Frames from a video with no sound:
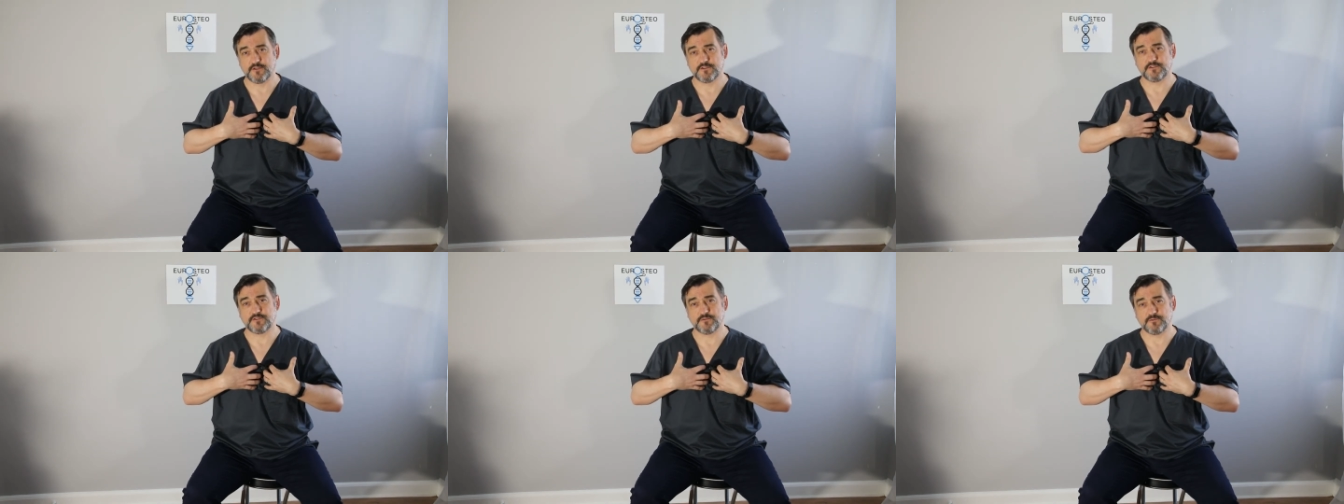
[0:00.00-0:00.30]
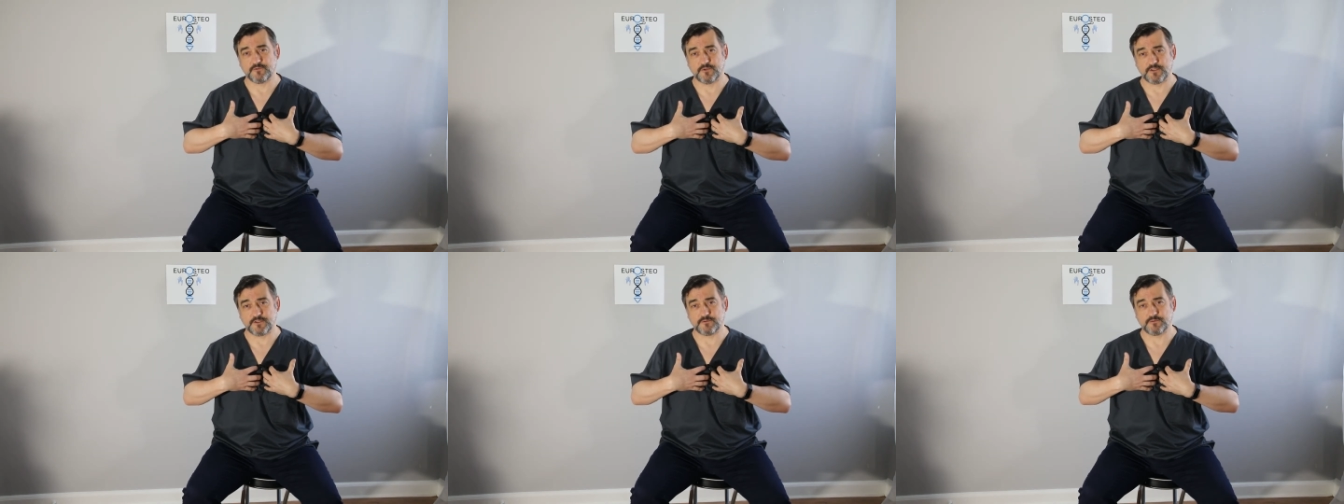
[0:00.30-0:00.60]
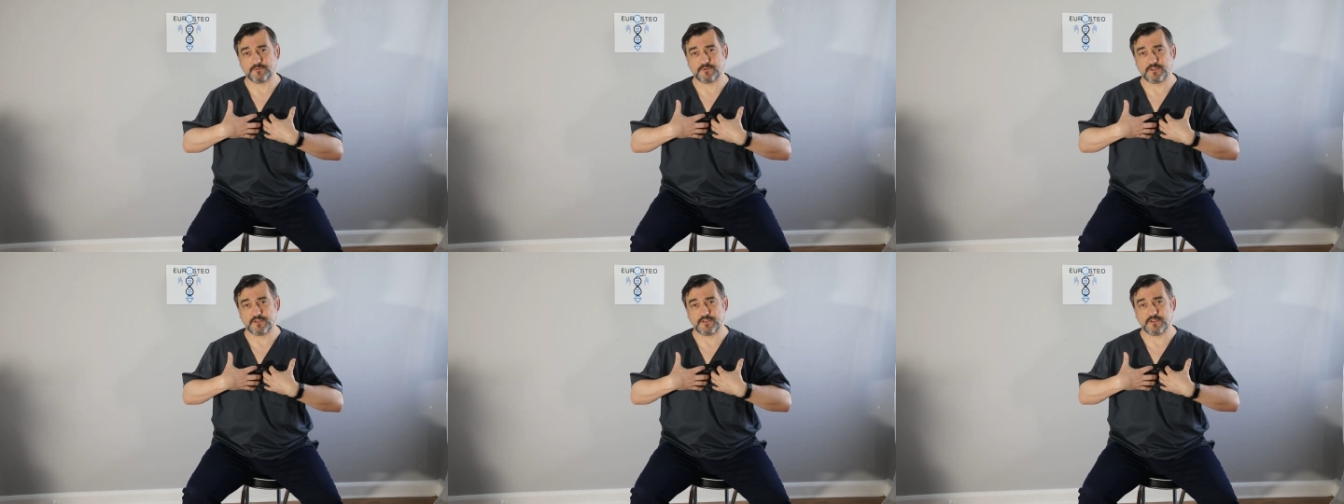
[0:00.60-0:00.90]
So
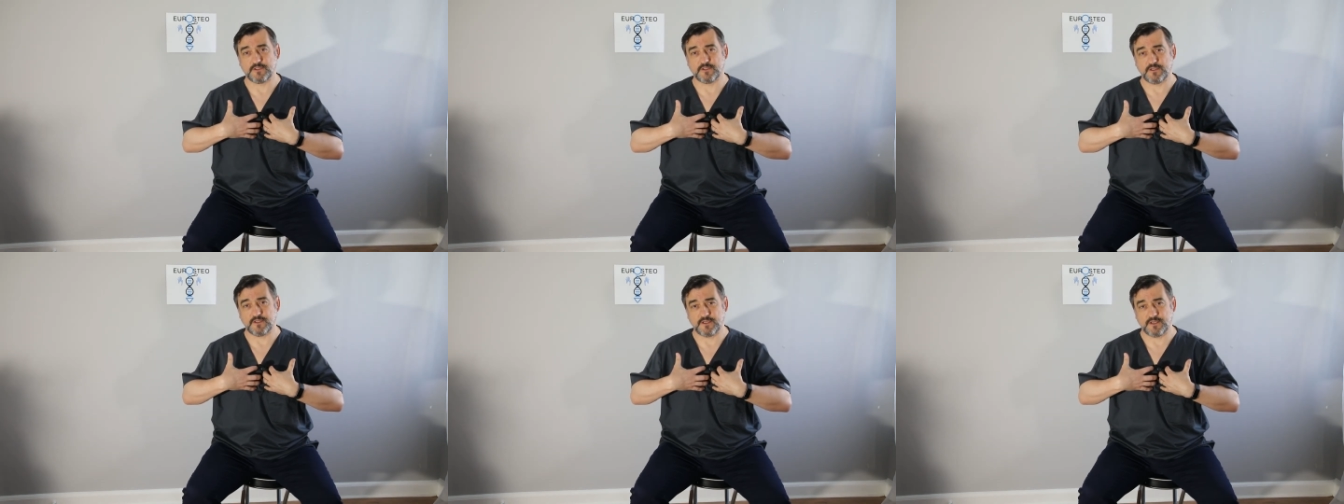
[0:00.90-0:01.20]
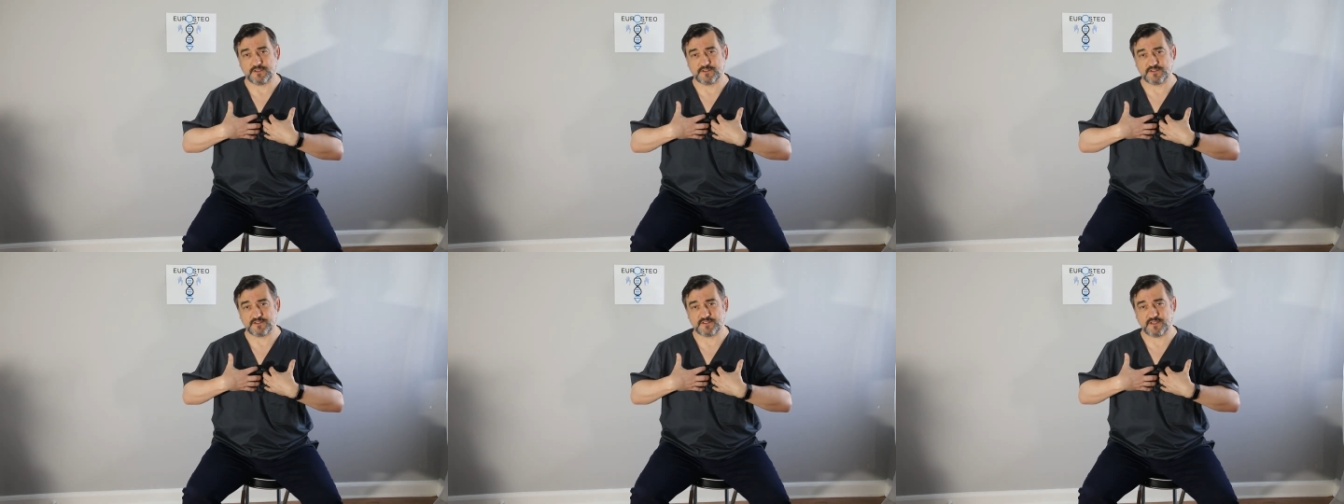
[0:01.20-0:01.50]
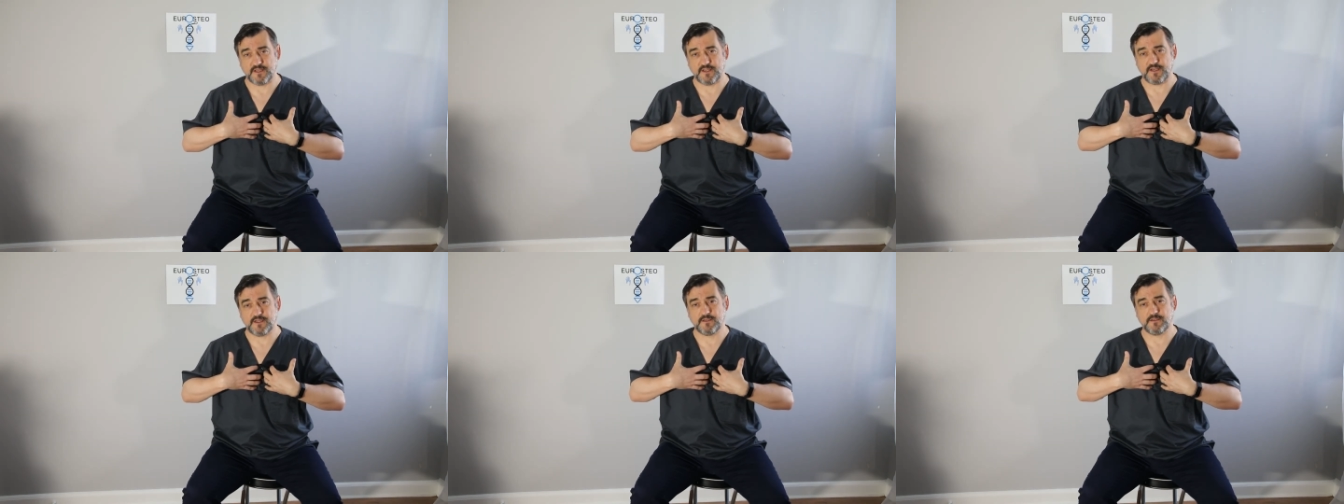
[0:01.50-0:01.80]
when we
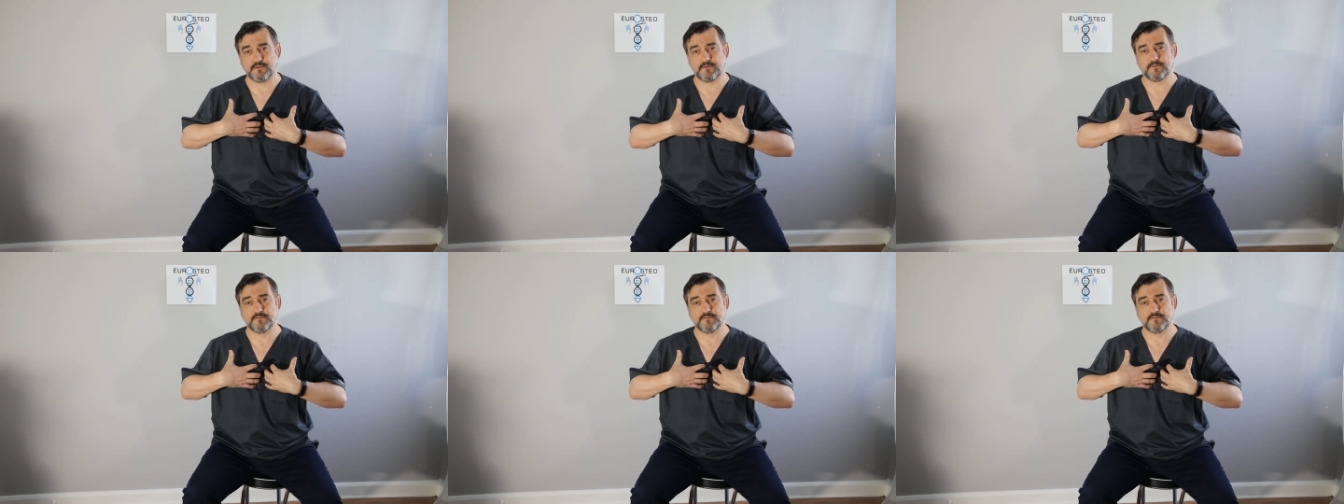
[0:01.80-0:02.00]
exhale,